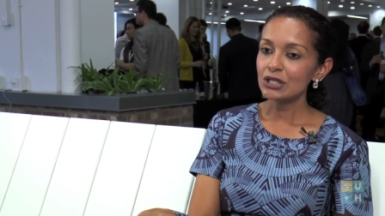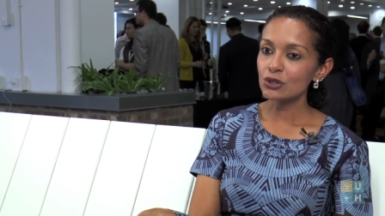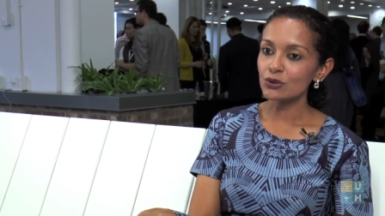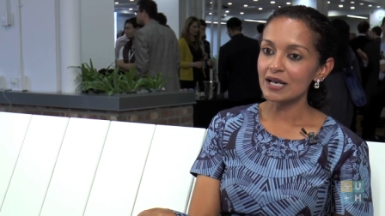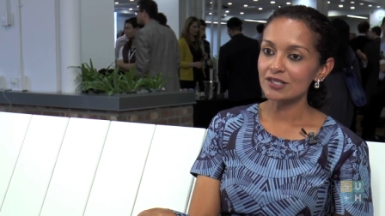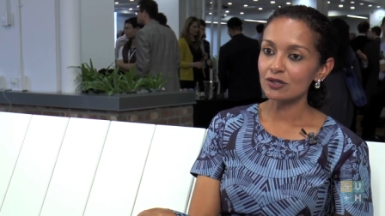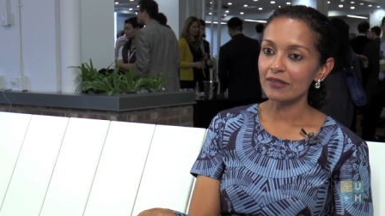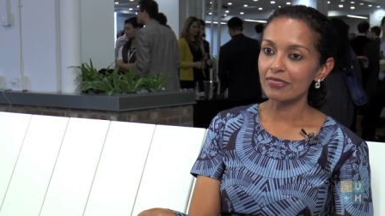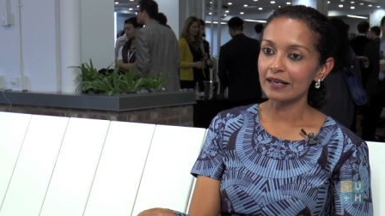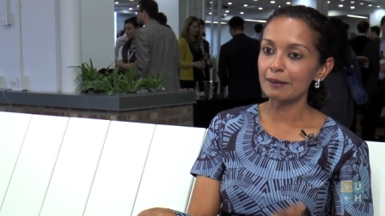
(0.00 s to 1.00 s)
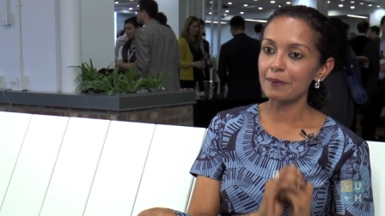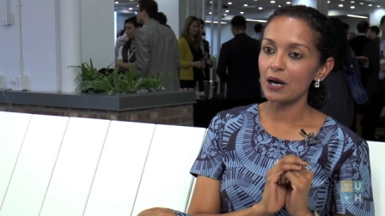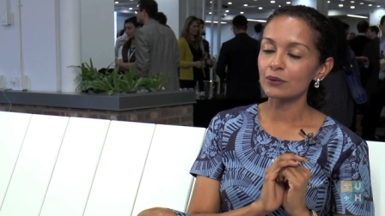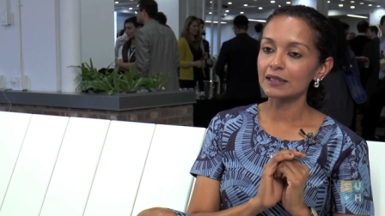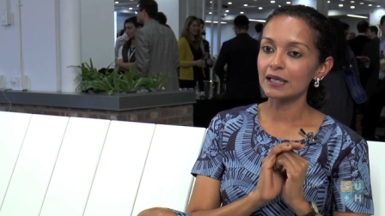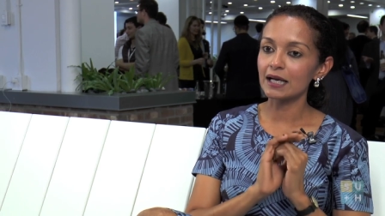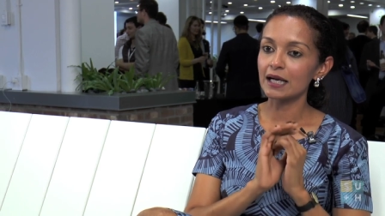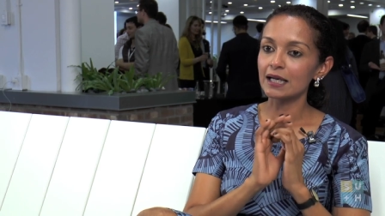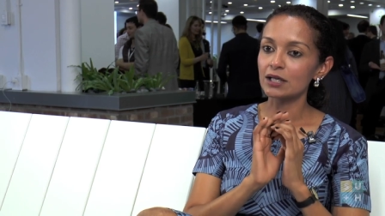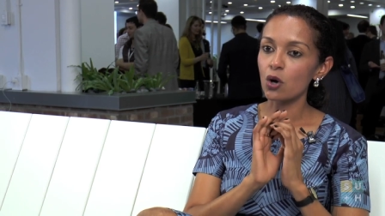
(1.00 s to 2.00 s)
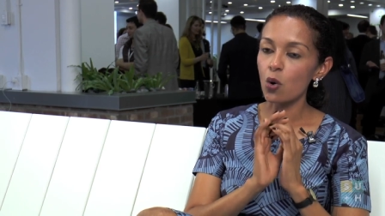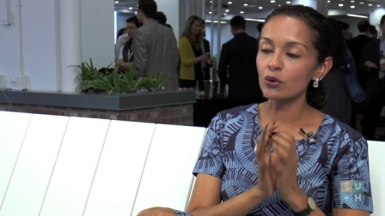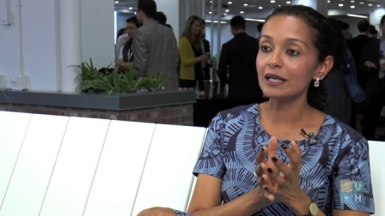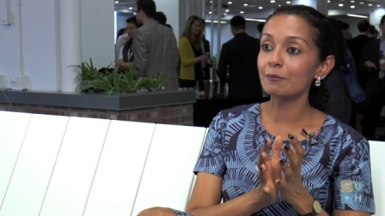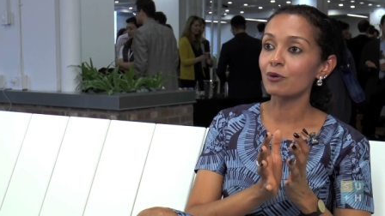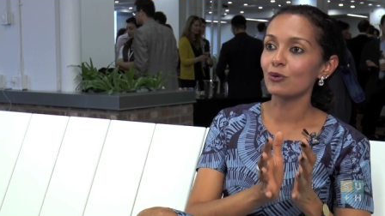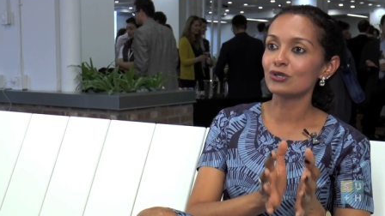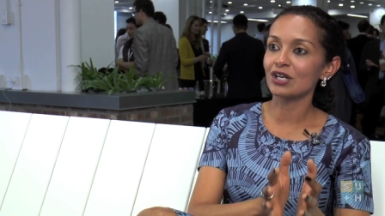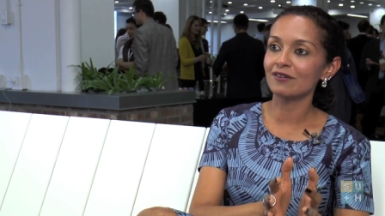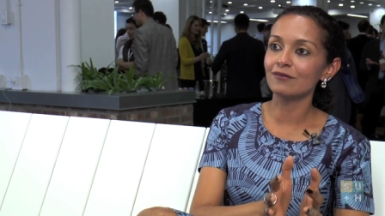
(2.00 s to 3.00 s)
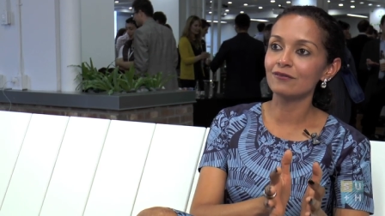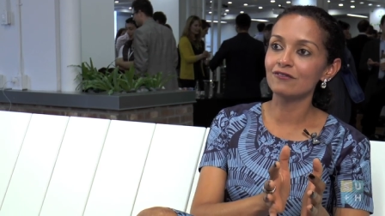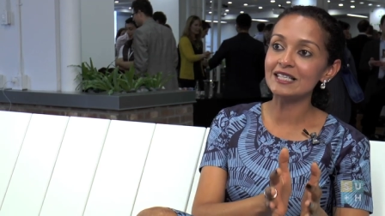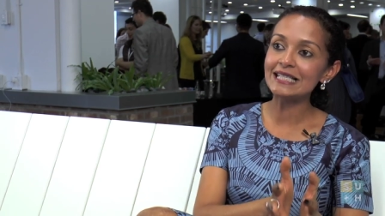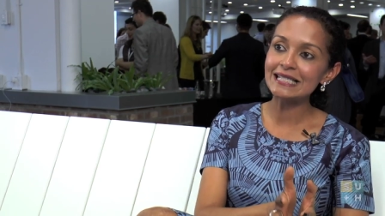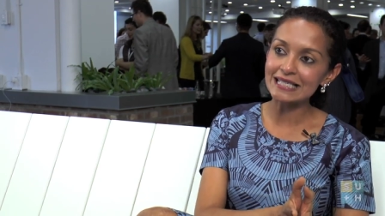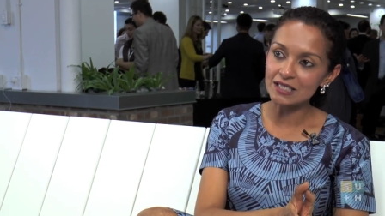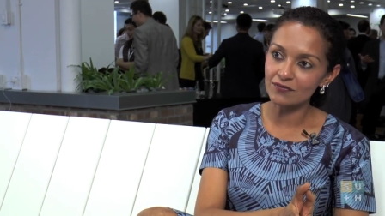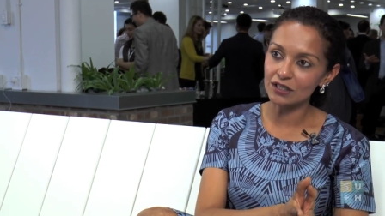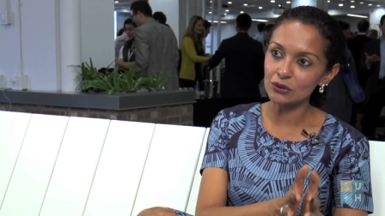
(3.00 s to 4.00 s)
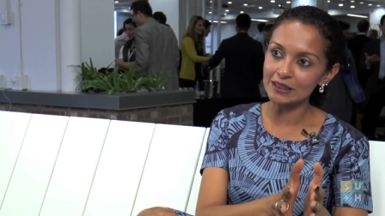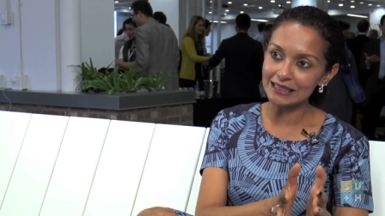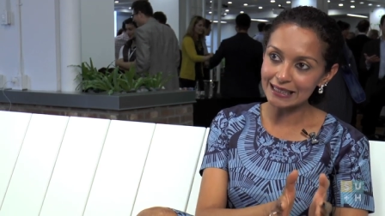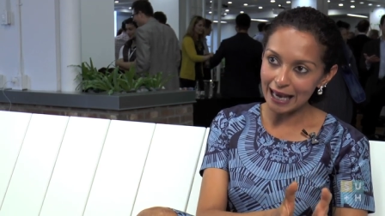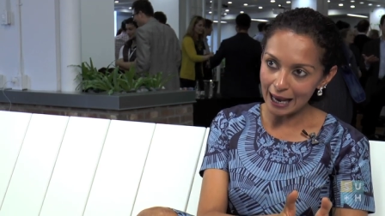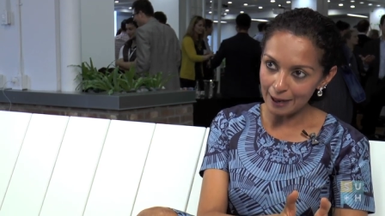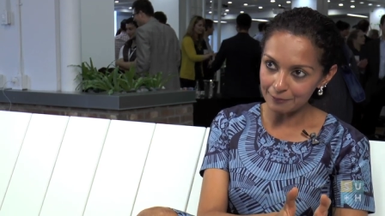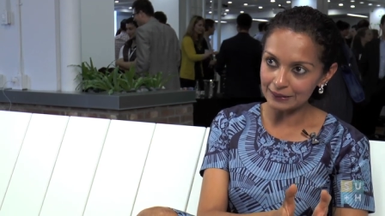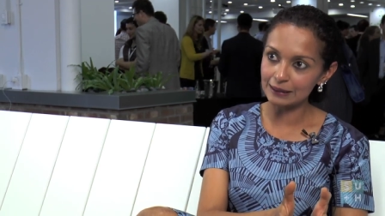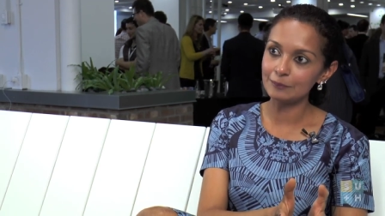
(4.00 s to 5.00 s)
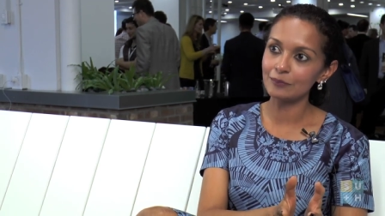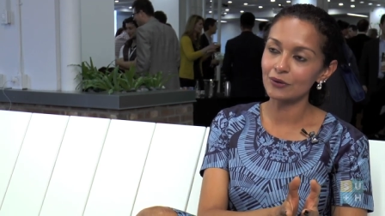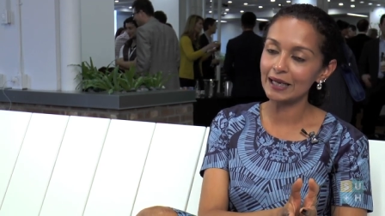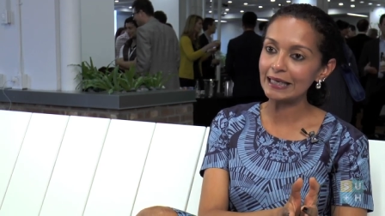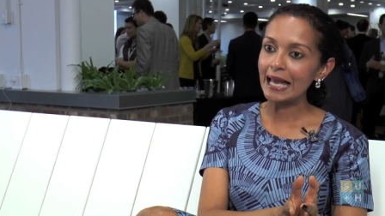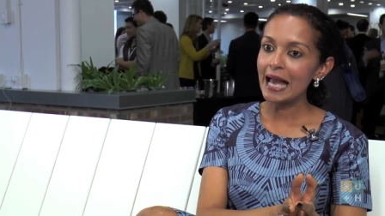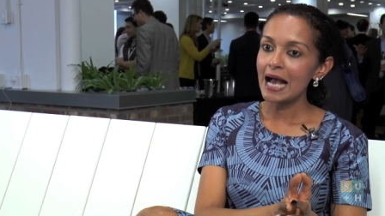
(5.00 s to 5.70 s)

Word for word: don't necessarily think about uh, only approaching VCs when you need capital, right?